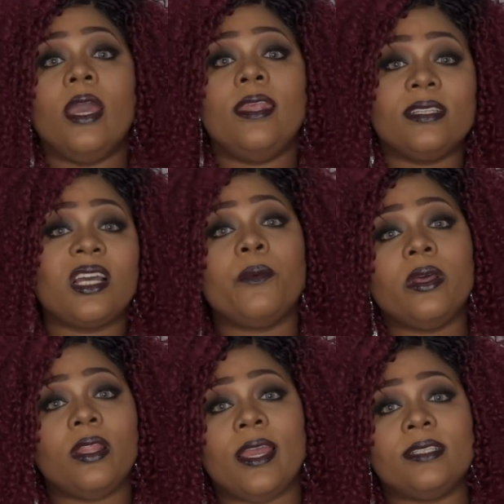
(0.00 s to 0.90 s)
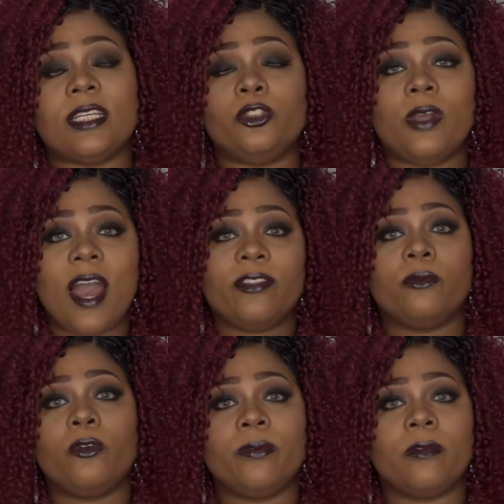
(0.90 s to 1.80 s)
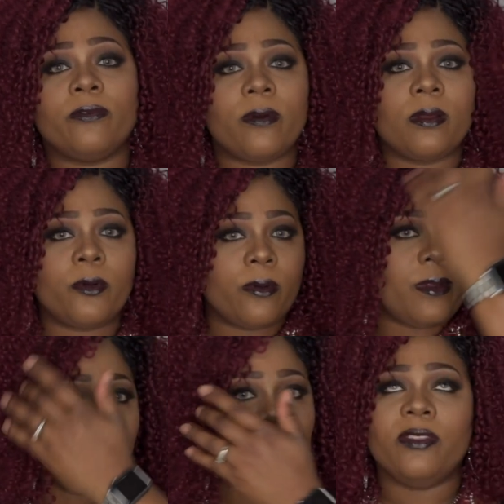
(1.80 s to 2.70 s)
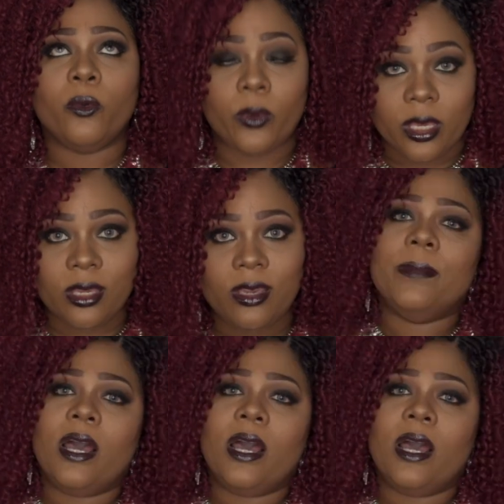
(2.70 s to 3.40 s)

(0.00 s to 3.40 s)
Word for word: it does come with lace that you have to remove from the frontal perimeter of the wig.